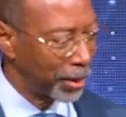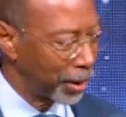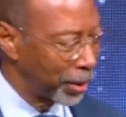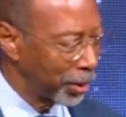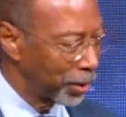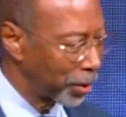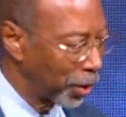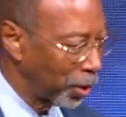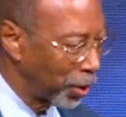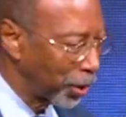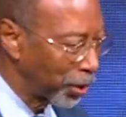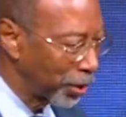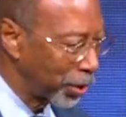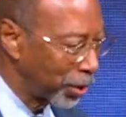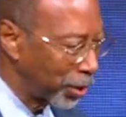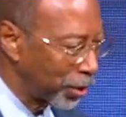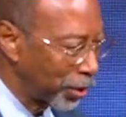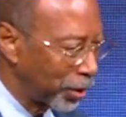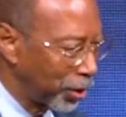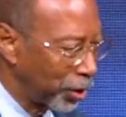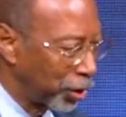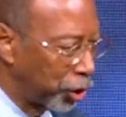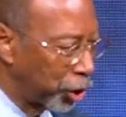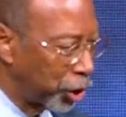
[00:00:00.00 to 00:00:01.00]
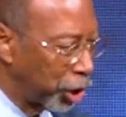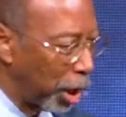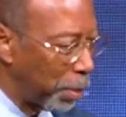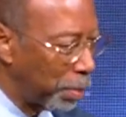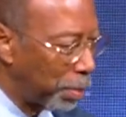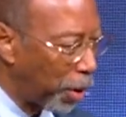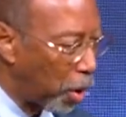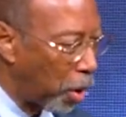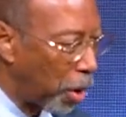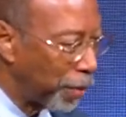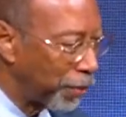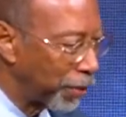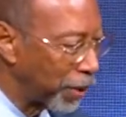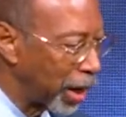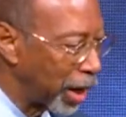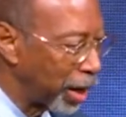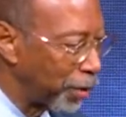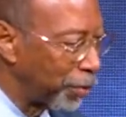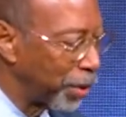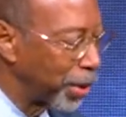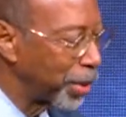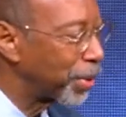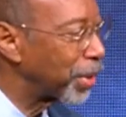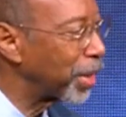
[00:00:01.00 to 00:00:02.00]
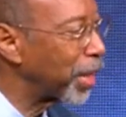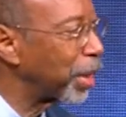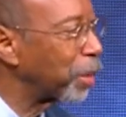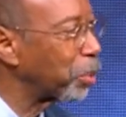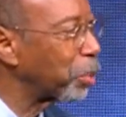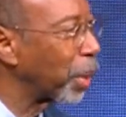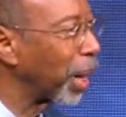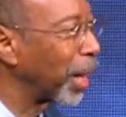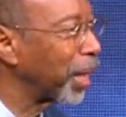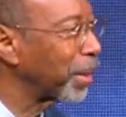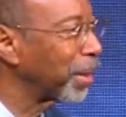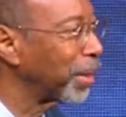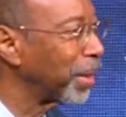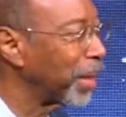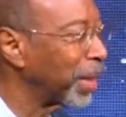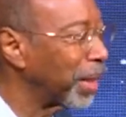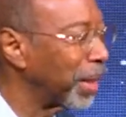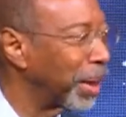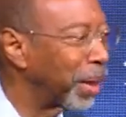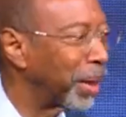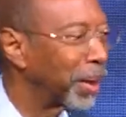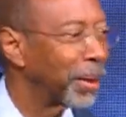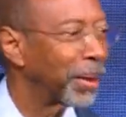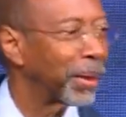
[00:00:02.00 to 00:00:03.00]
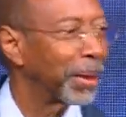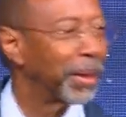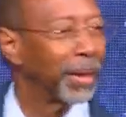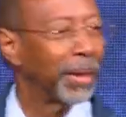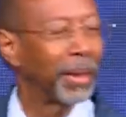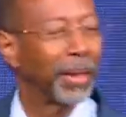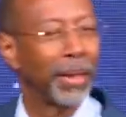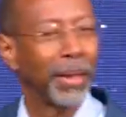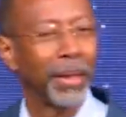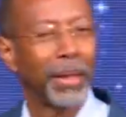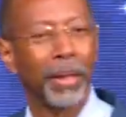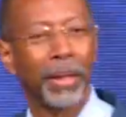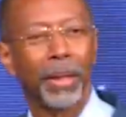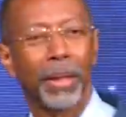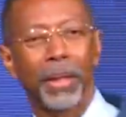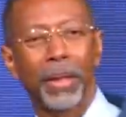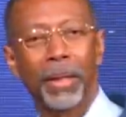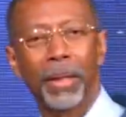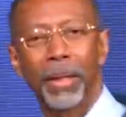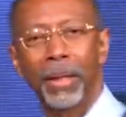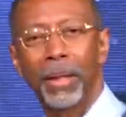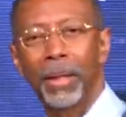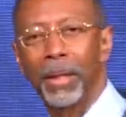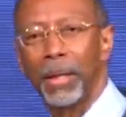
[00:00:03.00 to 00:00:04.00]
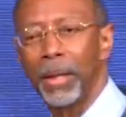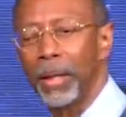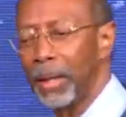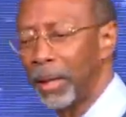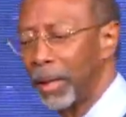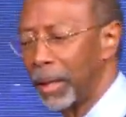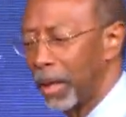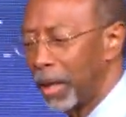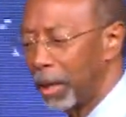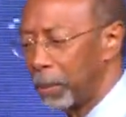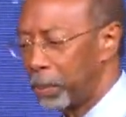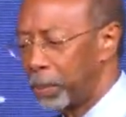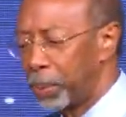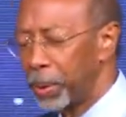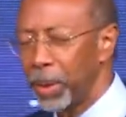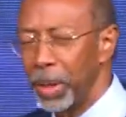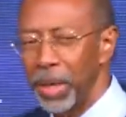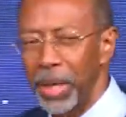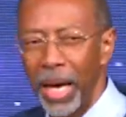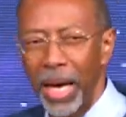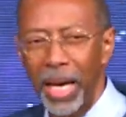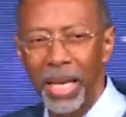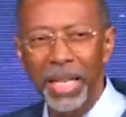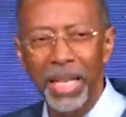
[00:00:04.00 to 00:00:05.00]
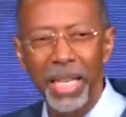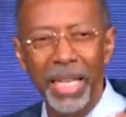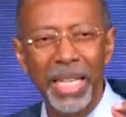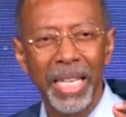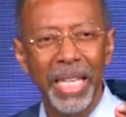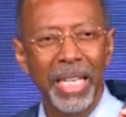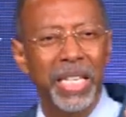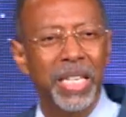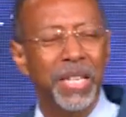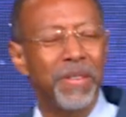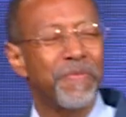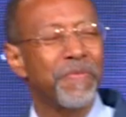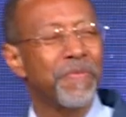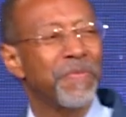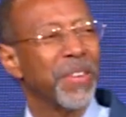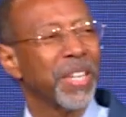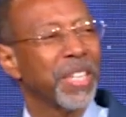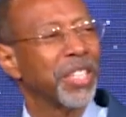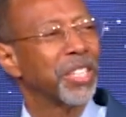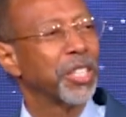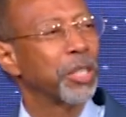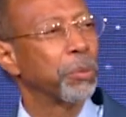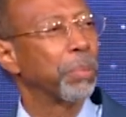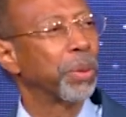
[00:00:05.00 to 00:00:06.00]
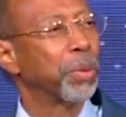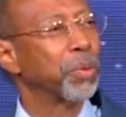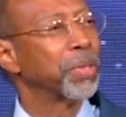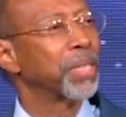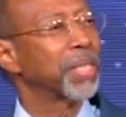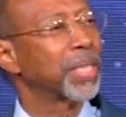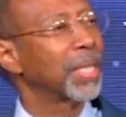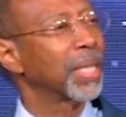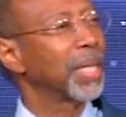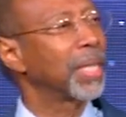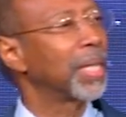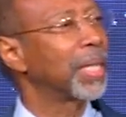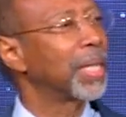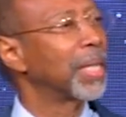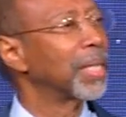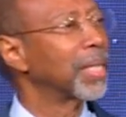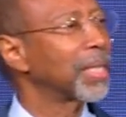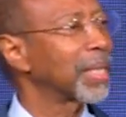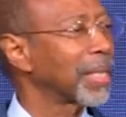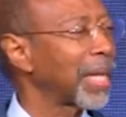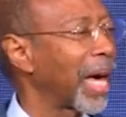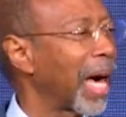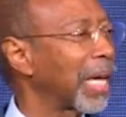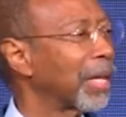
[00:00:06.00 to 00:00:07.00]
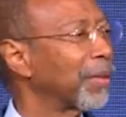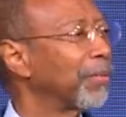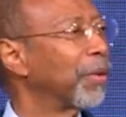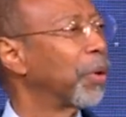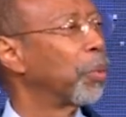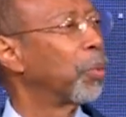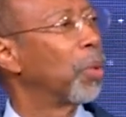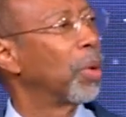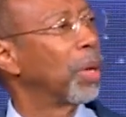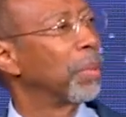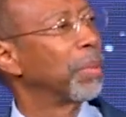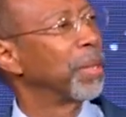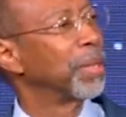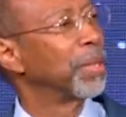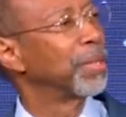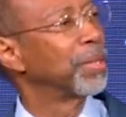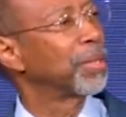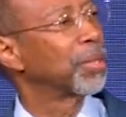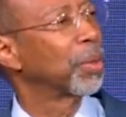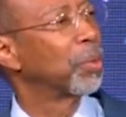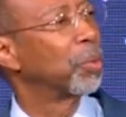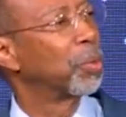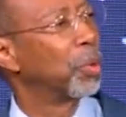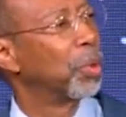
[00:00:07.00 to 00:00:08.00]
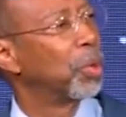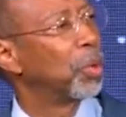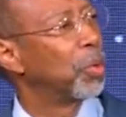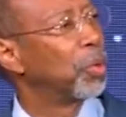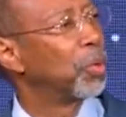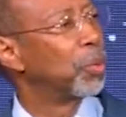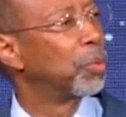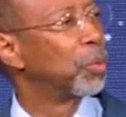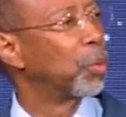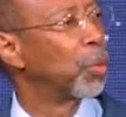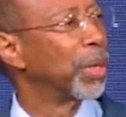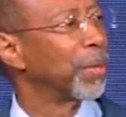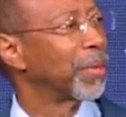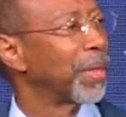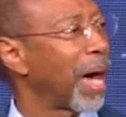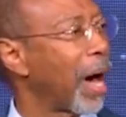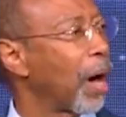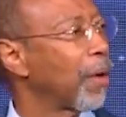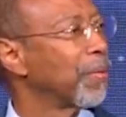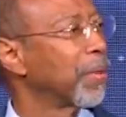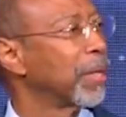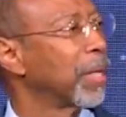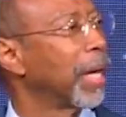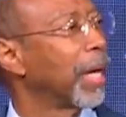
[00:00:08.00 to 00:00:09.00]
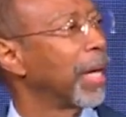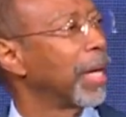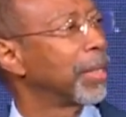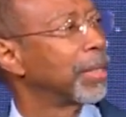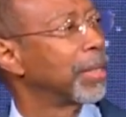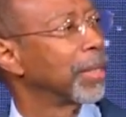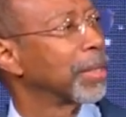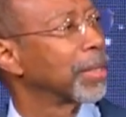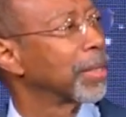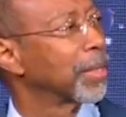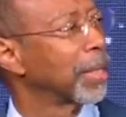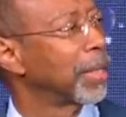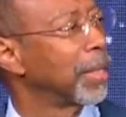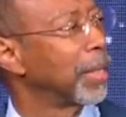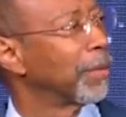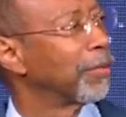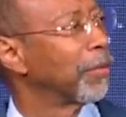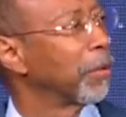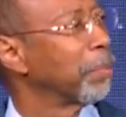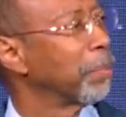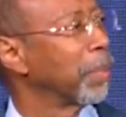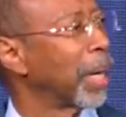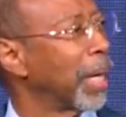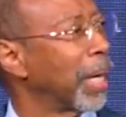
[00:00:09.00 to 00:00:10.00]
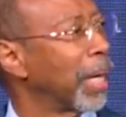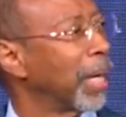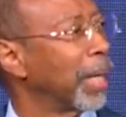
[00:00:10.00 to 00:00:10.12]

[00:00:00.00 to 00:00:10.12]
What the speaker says: he's going to jump off everything right there. and put an invisible seed inside of a woman's womb without the agency of a man.